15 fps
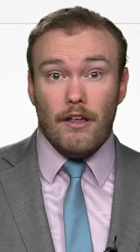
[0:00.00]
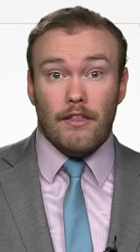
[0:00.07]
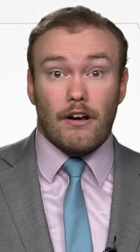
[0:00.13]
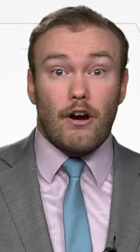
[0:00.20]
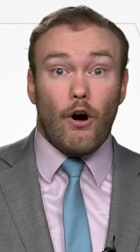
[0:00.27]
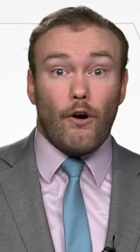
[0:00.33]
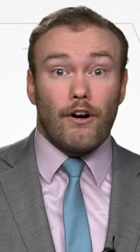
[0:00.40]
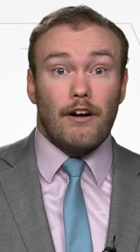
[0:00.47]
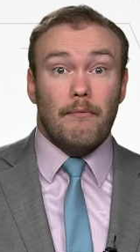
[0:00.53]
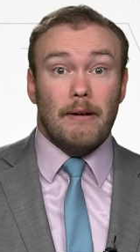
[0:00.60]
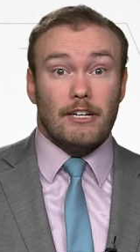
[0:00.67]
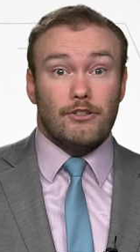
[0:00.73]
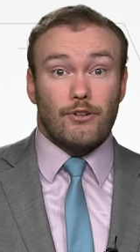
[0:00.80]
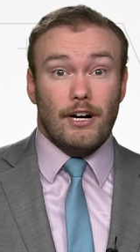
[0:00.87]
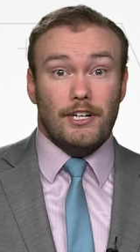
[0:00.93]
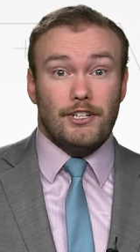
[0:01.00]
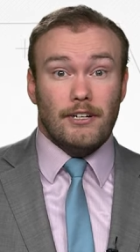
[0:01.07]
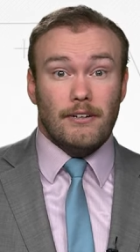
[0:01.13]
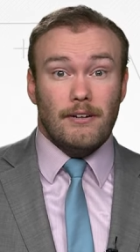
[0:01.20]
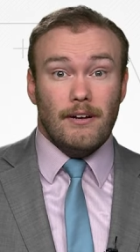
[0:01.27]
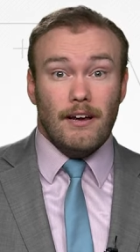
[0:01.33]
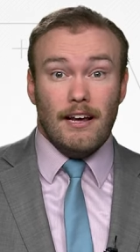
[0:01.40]
the current
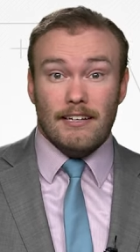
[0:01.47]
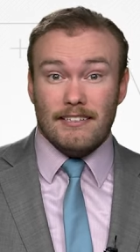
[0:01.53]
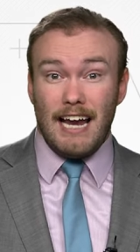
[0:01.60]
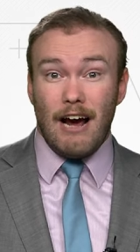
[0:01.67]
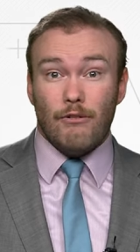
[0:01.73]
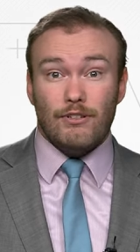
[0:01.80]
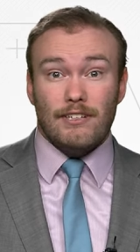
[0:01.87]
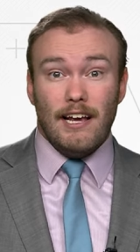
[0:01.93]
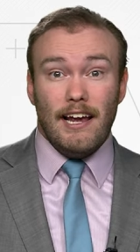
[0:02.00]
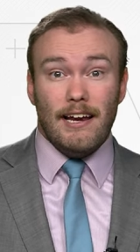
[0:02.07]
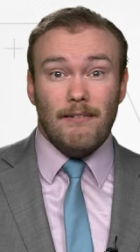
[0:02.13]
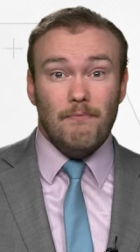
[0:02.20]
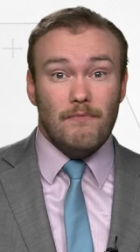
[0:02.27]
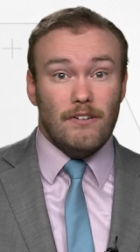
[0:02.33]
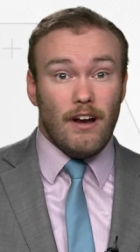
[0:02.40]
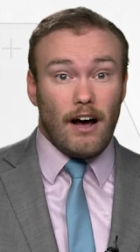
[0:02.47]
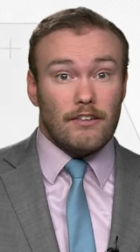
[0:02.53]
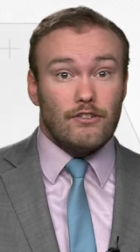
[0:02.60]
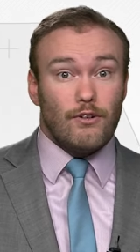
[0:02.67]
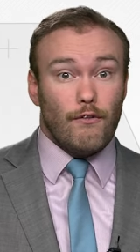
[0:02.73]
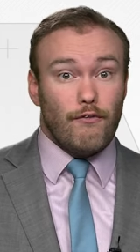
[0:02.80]
administration is now saying not so